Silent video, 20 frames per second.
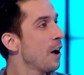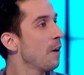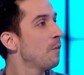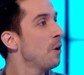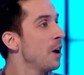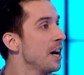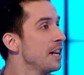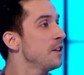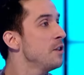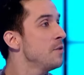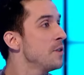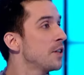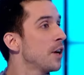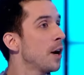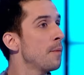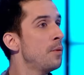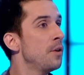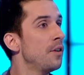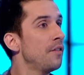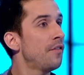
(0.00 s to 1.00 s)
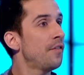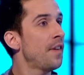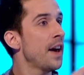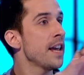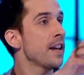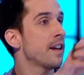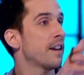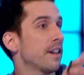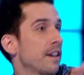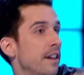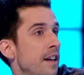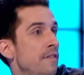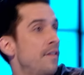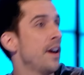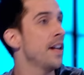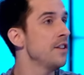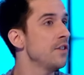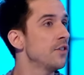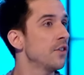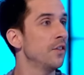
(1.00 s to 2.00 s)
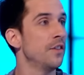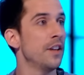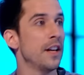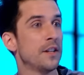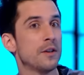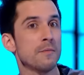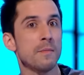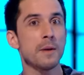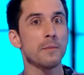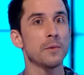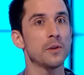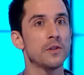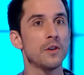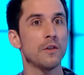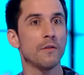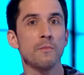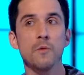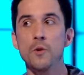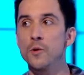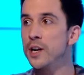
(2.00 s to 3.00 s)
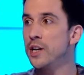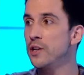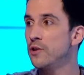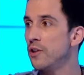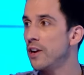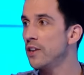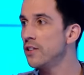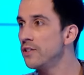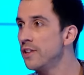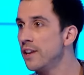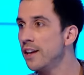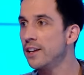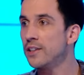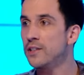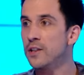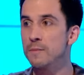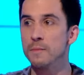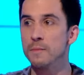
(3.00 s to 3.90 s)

What I do is I put fake events on there to make myself more interesting, so